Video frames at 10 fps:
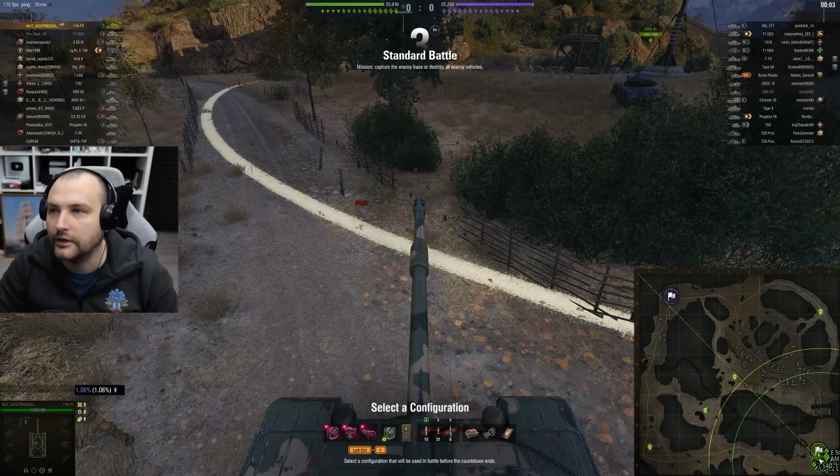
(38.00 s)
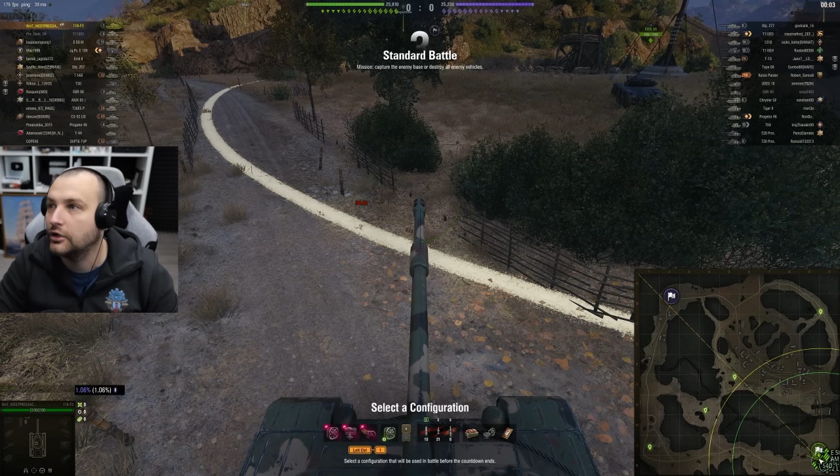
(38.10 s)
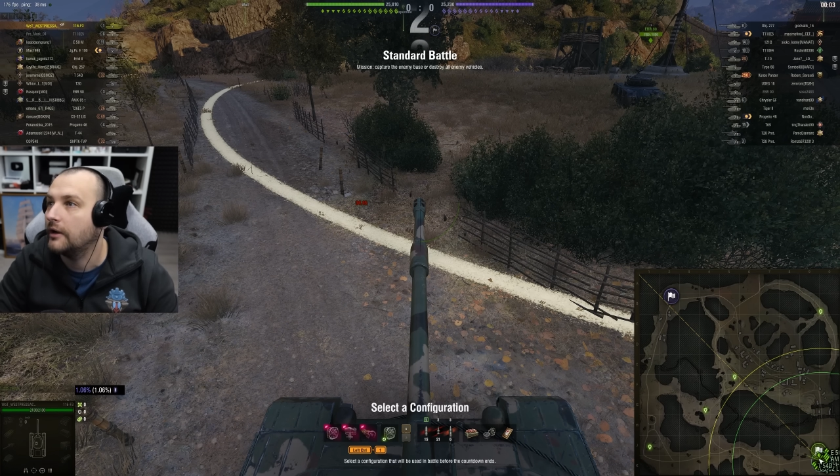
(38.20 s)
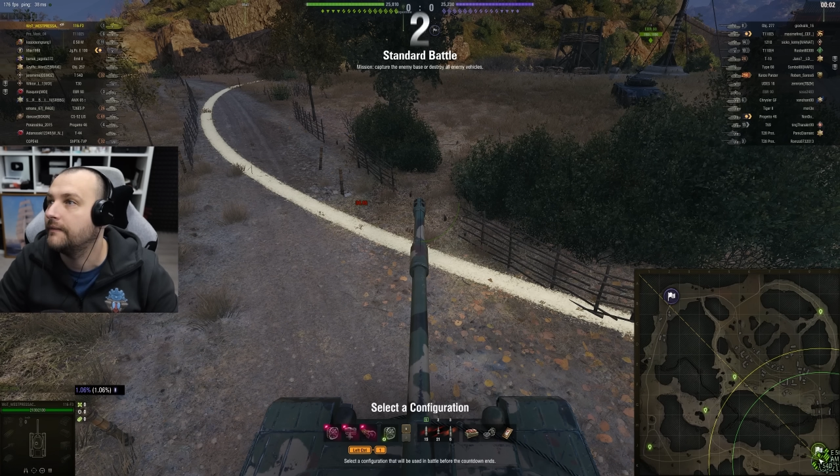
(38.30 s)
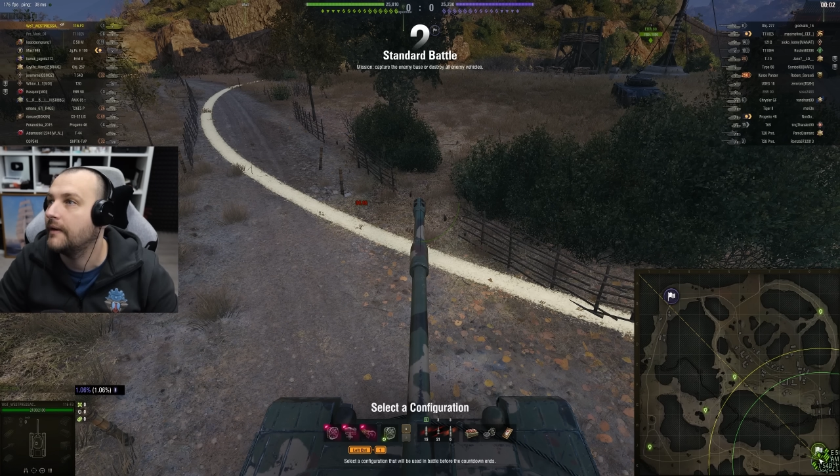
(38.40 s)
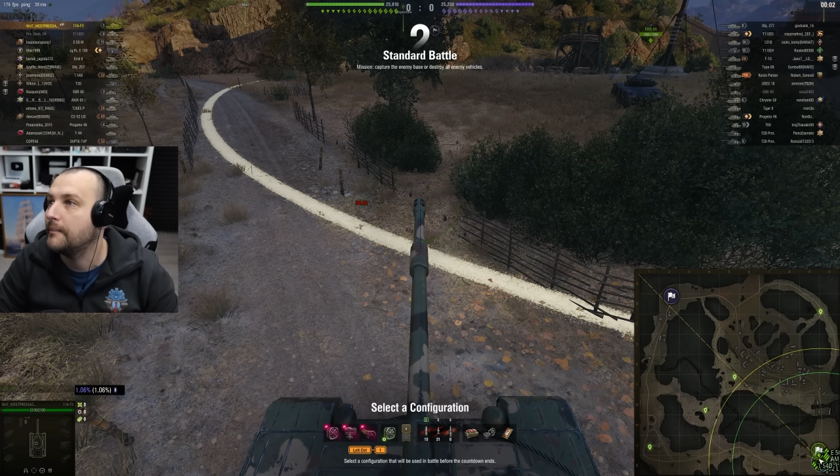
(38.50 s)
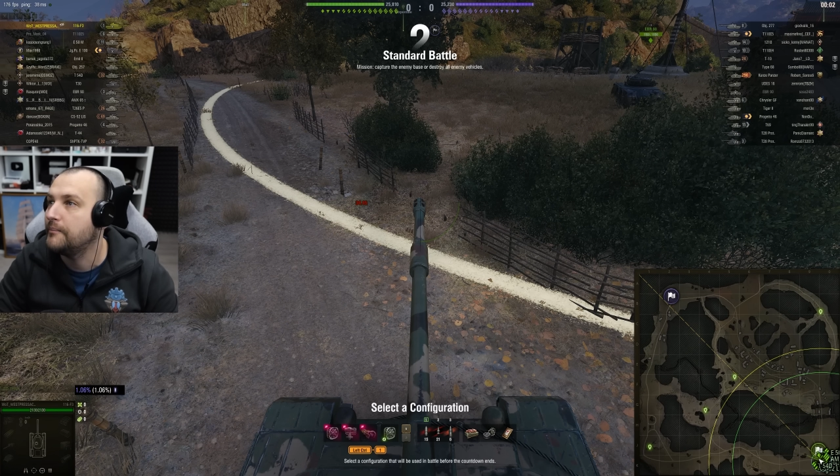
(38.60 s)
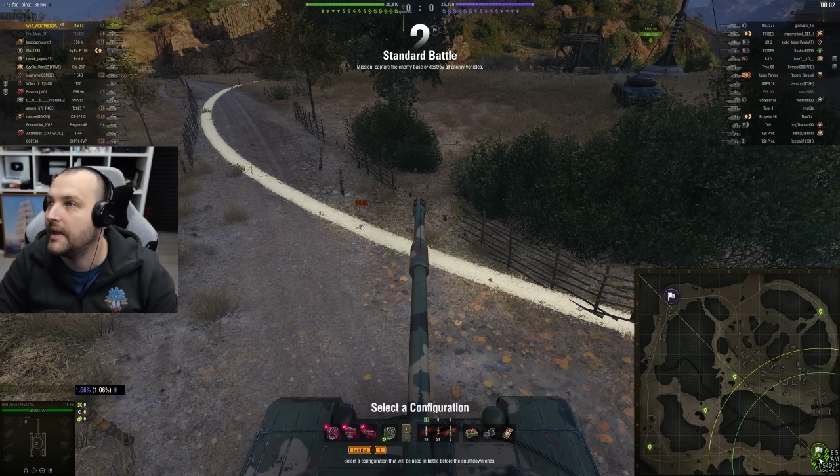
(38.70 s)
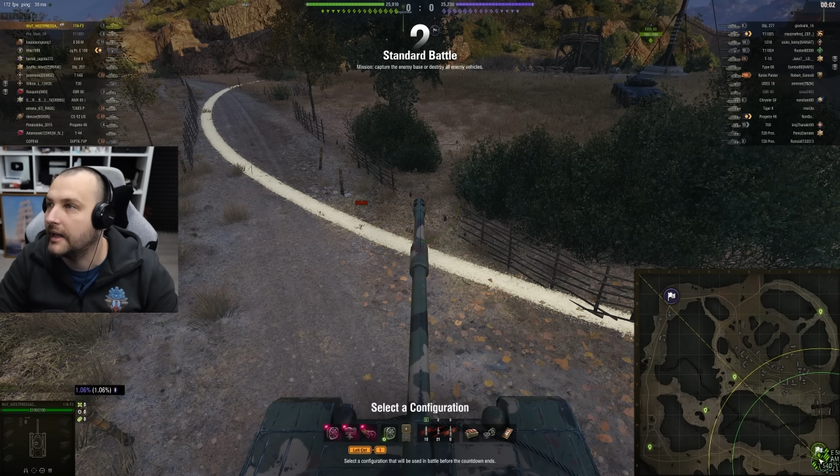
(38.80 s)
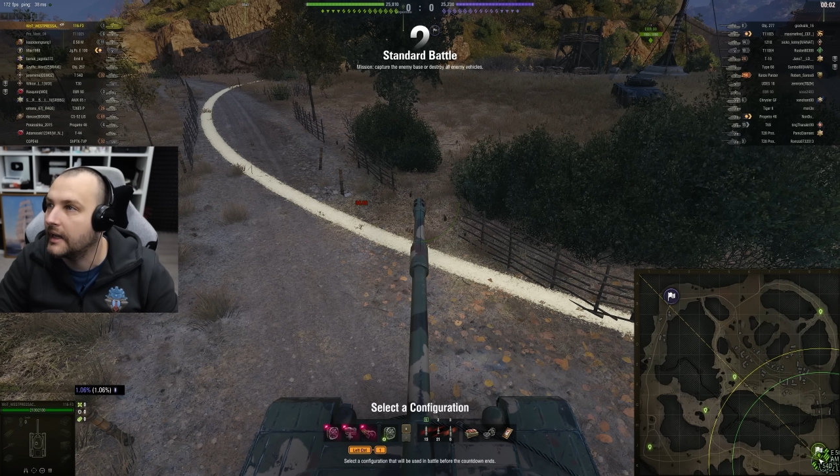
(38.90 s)
of a
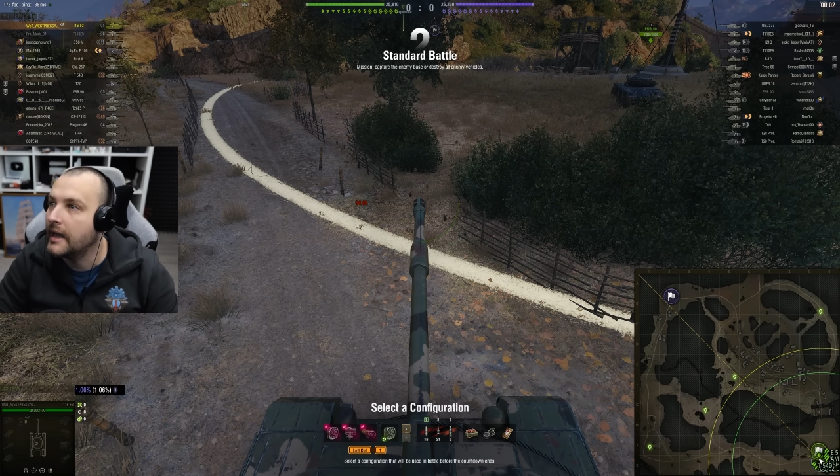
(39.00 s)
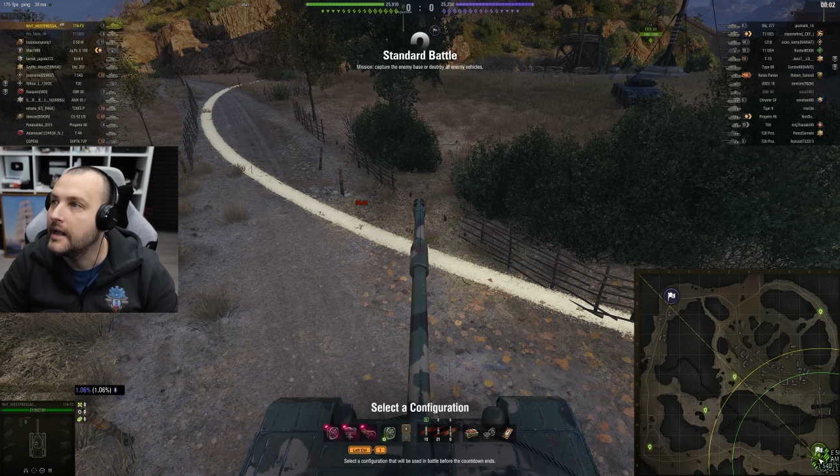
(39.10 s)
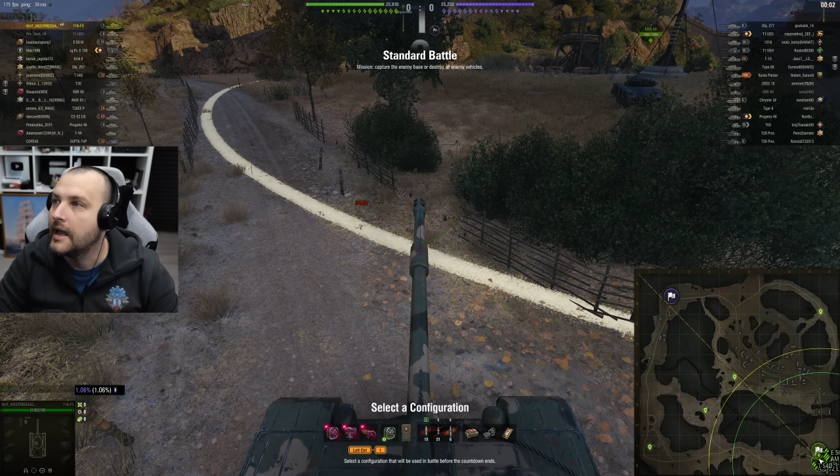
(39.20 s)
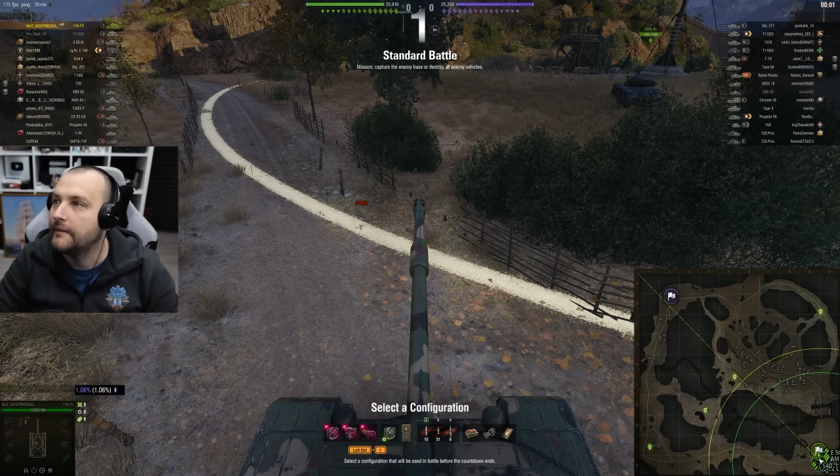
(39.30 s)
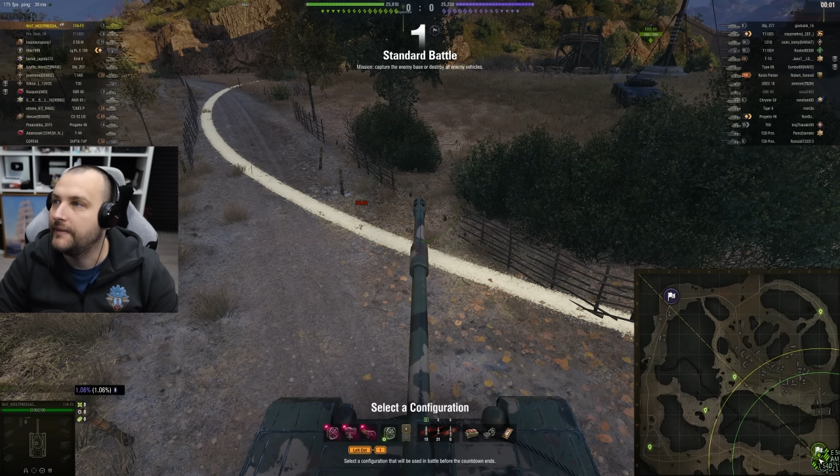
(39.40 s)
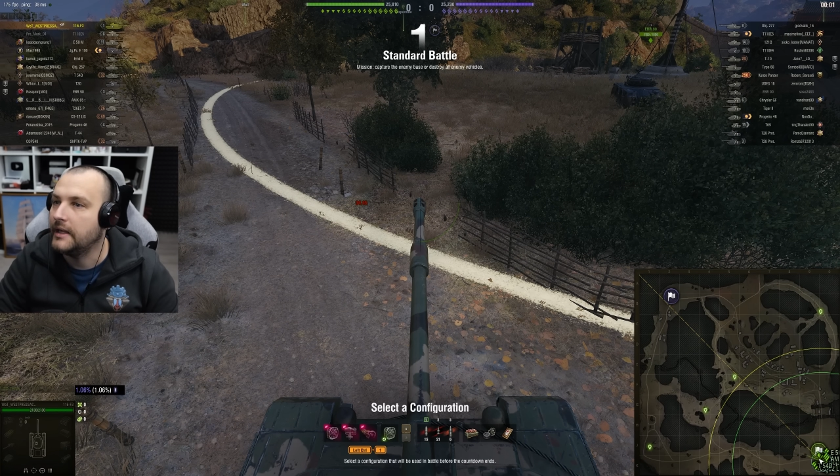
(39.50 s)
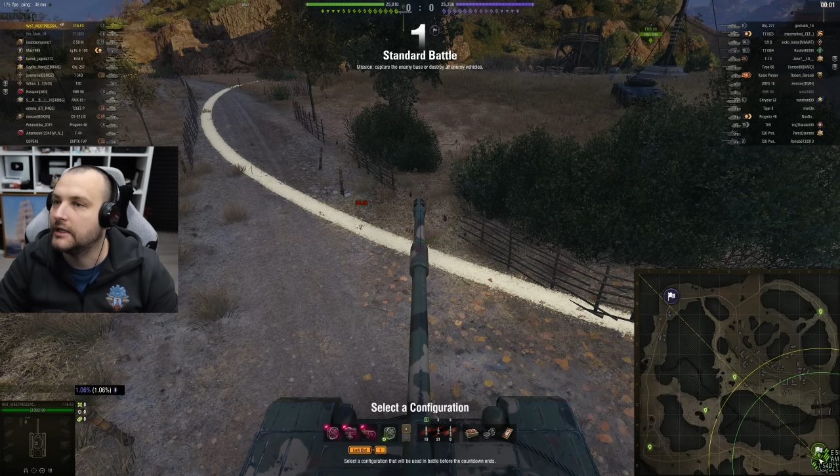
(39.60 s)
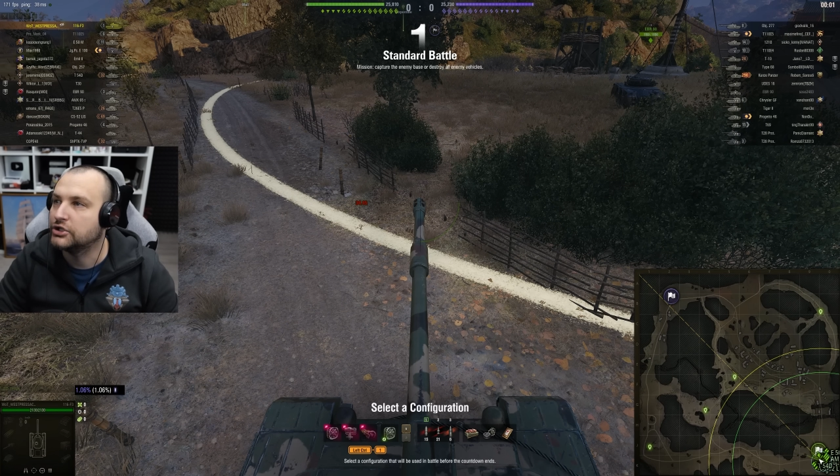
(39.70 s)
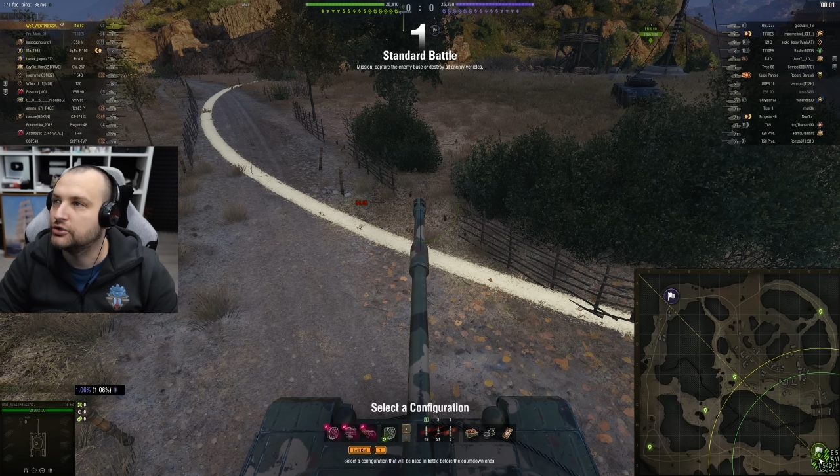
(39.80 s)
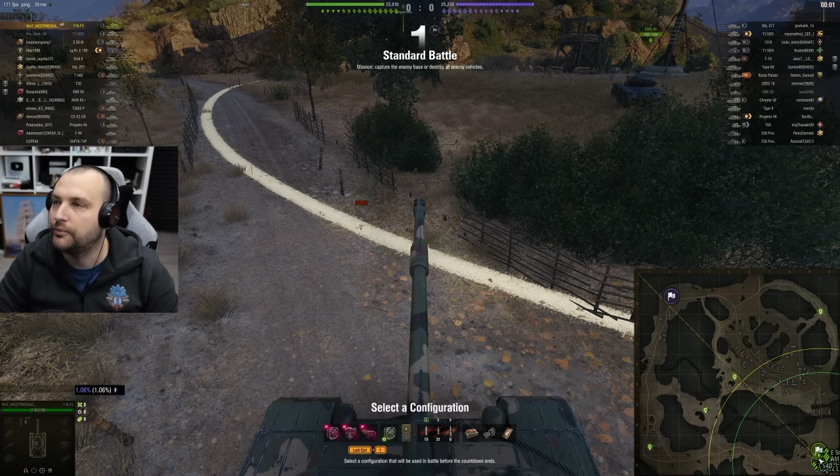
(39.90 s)
big
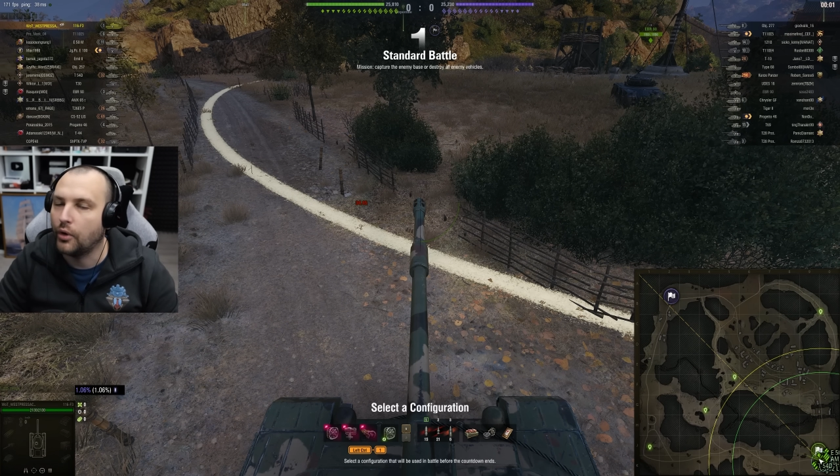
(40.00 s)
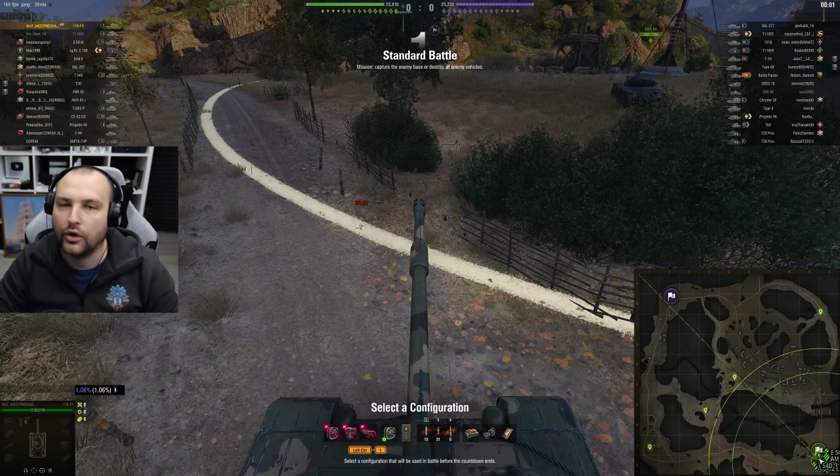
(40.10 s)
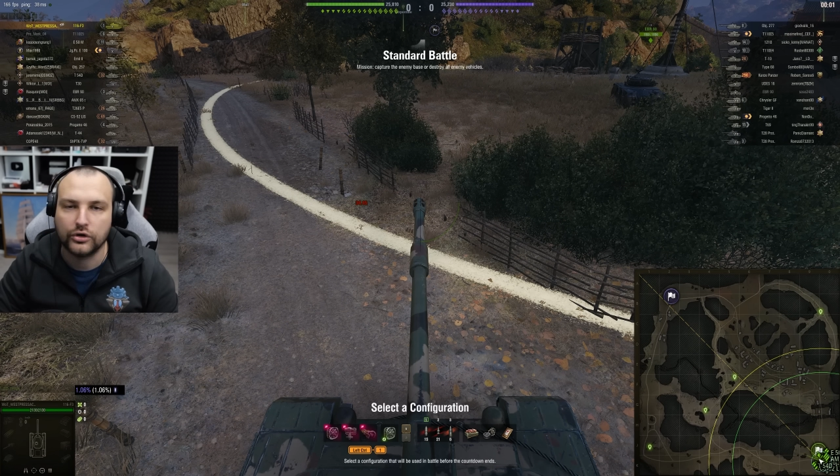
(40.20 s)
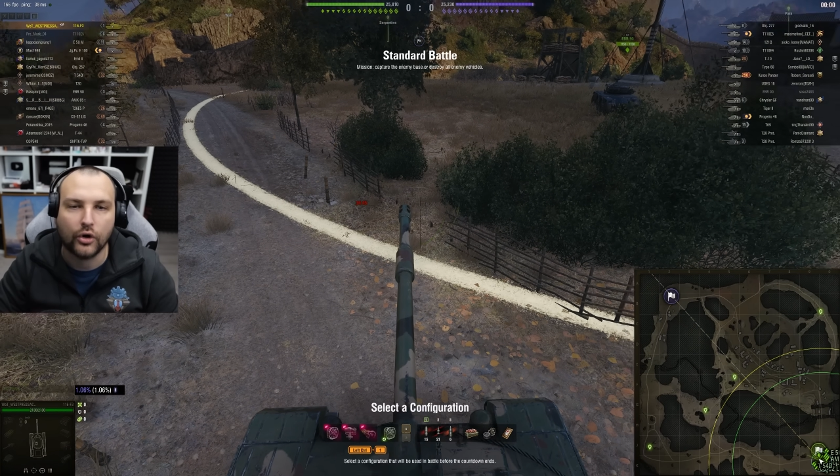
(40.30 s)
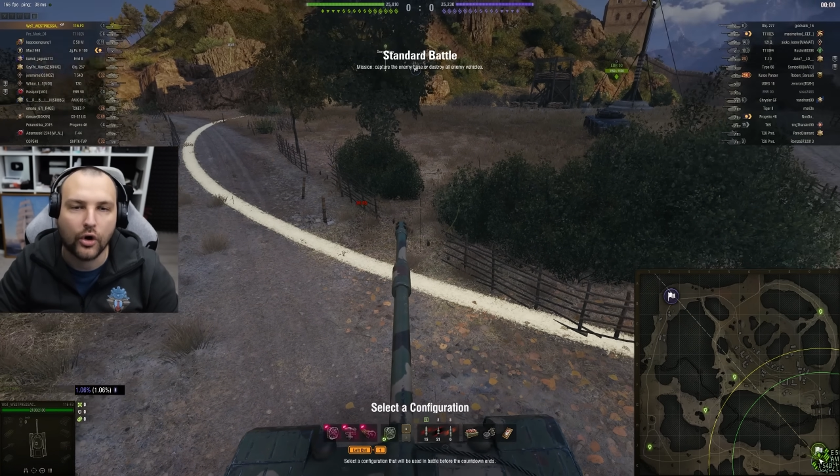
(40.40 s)
weak spot